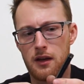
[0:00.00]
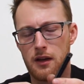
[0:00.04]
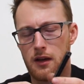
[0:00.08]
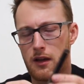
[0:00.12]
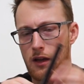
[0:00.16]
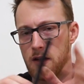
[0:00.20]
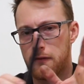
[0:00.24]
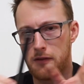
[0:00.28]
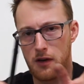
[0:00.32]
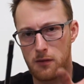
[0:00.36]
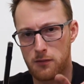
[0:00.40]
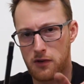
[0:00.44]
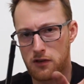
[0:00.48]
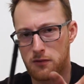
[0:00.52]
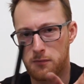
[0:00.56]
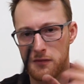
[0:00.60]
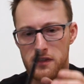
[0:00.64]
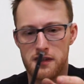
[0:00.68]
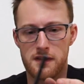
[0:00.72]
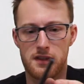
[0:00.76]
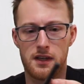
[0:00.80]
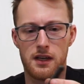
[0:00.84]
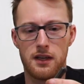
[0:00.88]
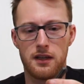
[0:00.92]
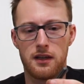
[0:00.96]
if I'm not
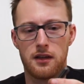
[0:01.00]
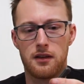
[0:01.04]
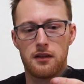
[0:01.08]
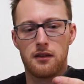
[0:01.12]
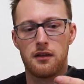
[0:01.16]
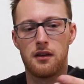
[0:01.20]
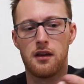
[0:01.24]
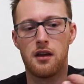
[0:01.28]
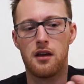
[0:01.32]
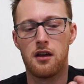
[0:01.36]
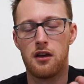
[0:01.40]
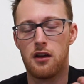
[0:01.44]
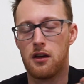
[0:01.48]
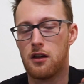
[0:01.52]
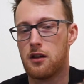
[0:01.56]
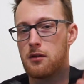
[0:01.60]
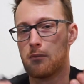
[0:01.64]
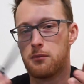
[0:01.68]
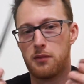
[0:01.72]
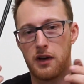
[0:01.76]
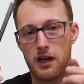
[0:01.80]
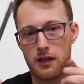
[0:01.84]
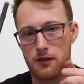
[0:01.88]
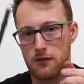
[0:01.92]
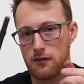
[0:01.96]
mistaken,
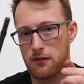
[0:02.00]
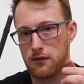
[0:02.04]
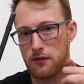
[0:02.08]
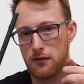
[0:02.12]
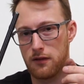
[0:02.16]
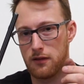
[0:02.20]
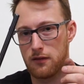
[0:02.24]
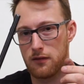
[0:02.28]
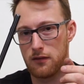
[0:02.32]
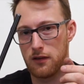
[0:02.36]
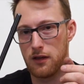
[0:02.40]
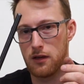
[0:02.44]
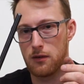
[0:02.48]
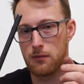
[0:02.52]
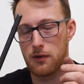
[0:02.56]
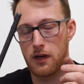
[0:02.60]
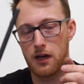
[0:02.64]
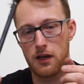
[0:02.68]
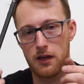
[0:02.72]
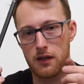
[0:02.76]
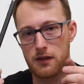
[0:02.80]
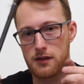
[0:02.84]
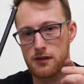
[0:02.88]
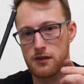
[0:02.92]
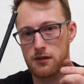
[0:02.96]
but either way,
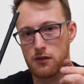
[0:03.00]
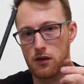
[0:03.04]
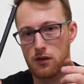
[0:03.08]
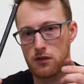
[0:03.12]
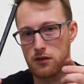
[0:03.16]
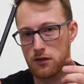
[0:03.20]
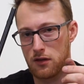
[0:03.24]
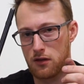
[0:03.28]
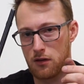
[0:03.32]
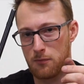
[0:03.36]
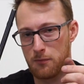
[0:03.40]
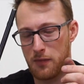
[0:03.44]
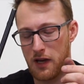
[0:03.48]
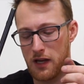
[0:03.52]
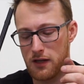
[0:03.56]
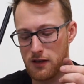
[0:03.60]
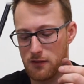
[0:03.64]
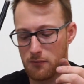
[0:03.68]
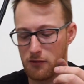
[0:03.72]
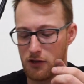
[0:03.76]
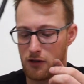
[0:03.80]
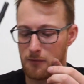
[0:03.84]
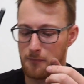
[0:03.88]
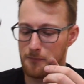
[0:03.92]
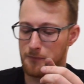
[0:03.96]
it's not
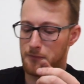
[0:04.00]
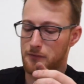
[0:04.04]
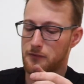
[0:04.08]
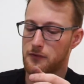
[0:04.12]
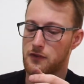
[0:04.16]
compatible.